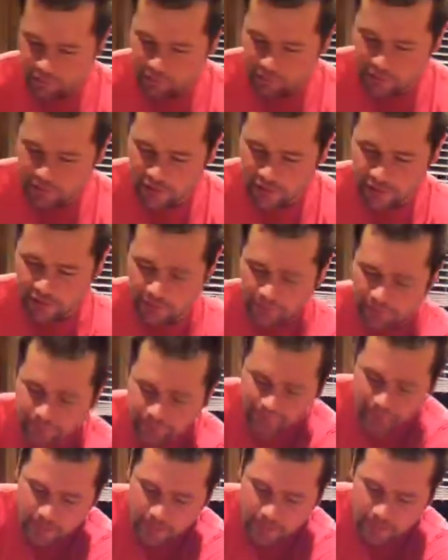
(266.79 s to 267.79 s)
So now
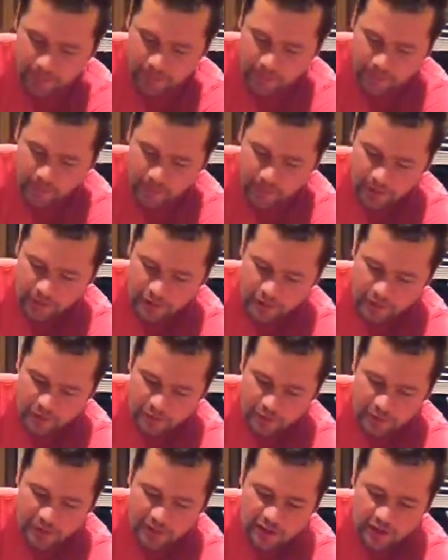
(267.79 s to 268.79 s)
I'm just going
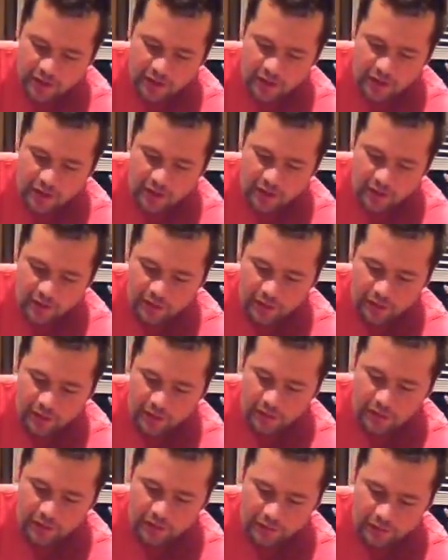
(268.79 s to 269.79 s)
to mix that around a bit,
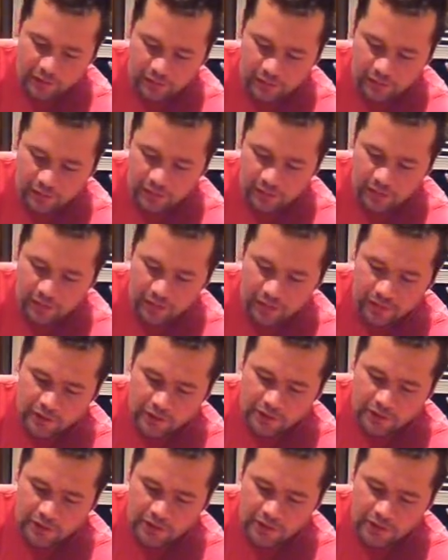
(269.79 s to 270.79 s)

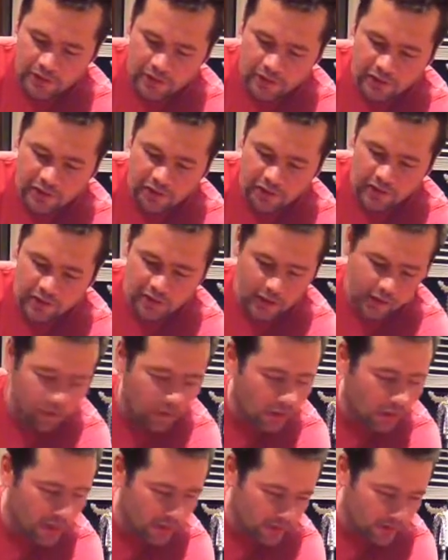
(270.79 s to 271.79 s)
just like that.
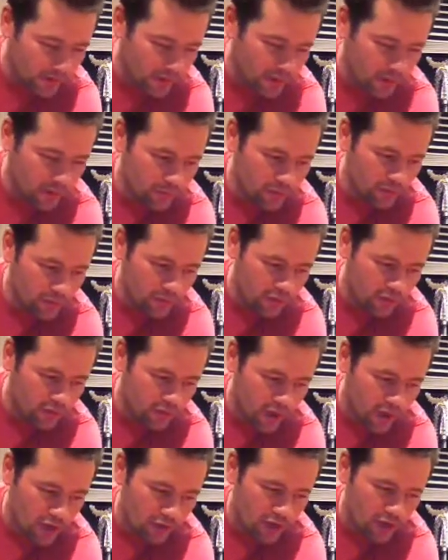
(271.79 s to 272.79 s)
Now I already got my meat
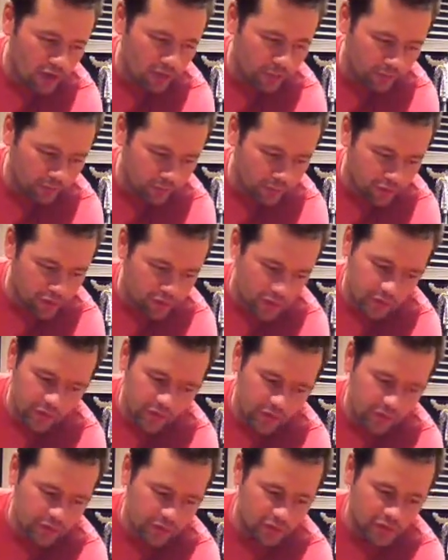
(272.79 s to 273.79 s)
ground up the first time
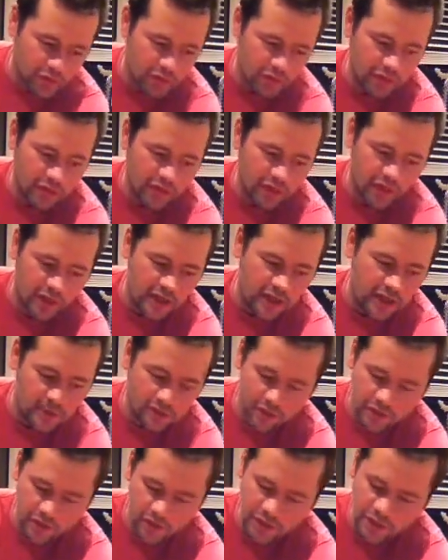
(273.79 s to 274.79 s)
around. It's very easy
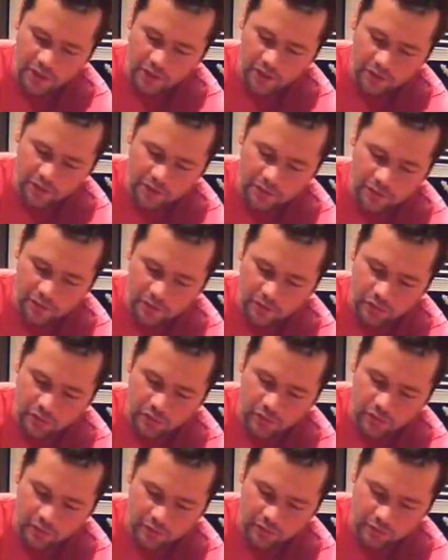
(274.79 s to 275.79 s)
because I cut up
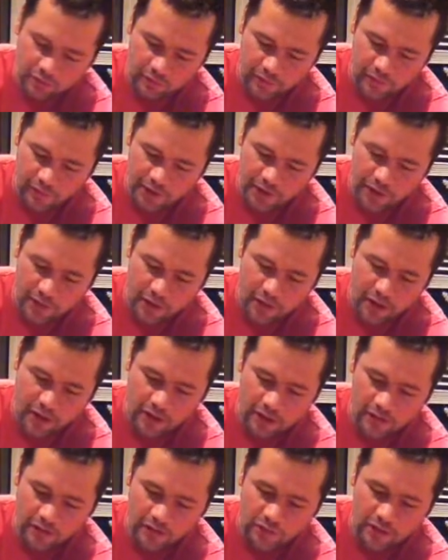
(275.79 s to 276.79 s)
very
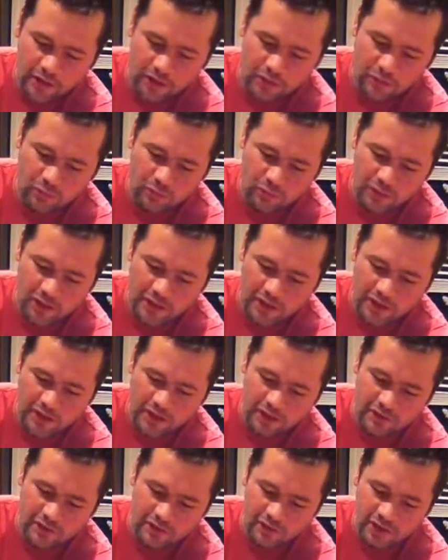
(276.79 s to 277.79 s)
small, 1
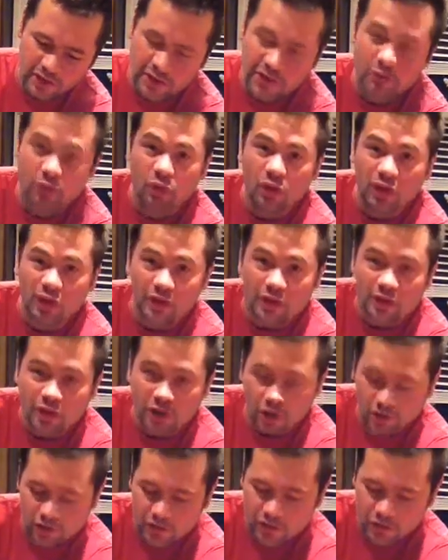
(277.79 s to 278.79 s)
inch or less than 1 inch
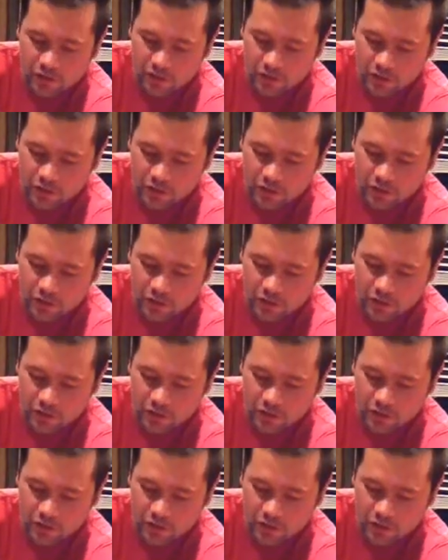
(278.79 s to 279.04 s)
chunks.